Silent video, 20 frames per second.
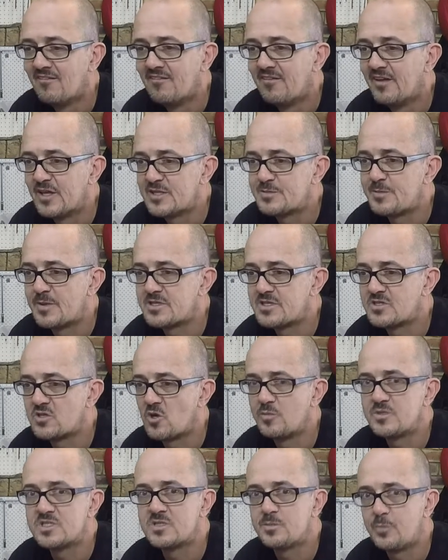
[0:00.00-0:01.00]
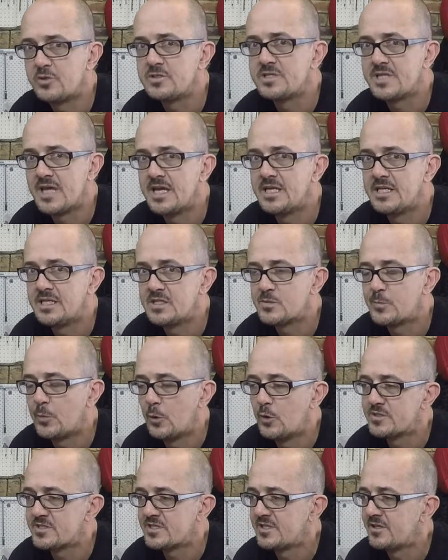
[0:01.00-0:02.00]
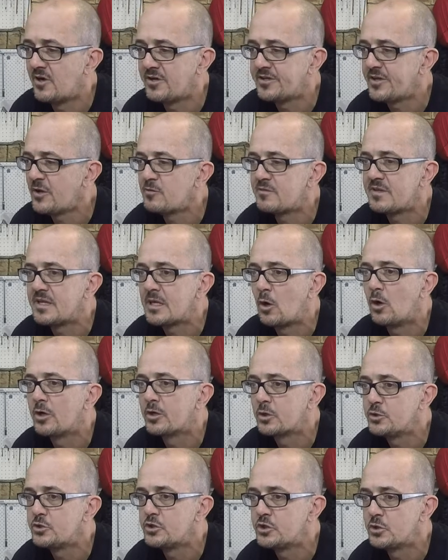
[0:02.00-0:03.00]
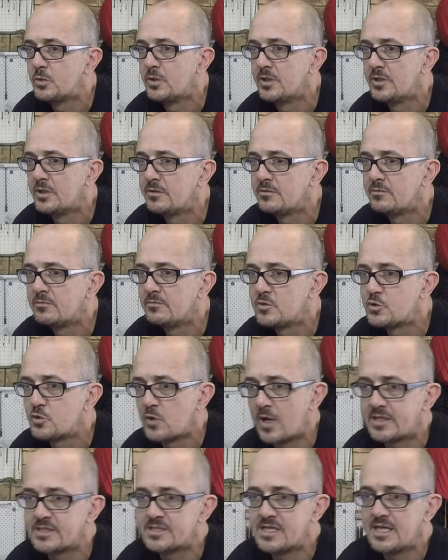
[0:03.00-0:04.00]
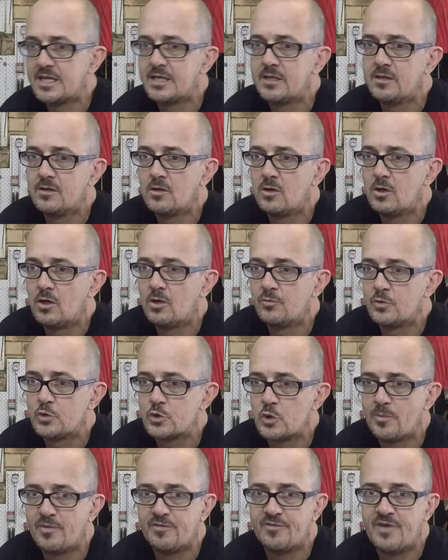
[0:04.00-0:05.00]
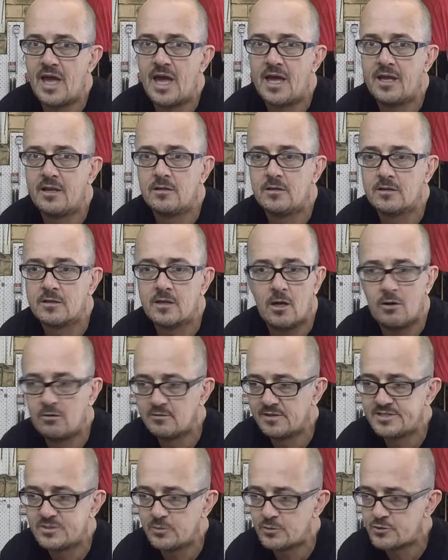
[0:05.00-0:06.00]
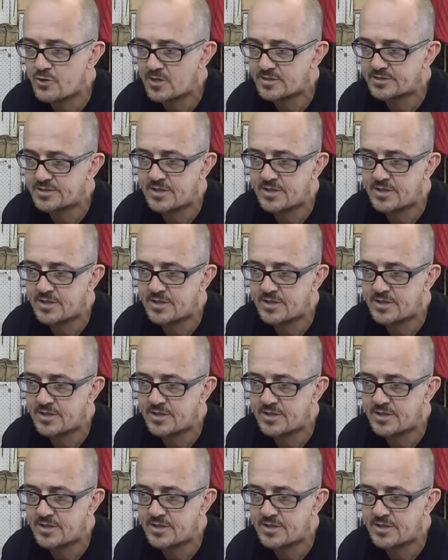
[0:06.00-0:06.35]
As much as I'm a spontaneous person, I don't think I could do a track day on the drop of a hat. Like, all right, let's do a track day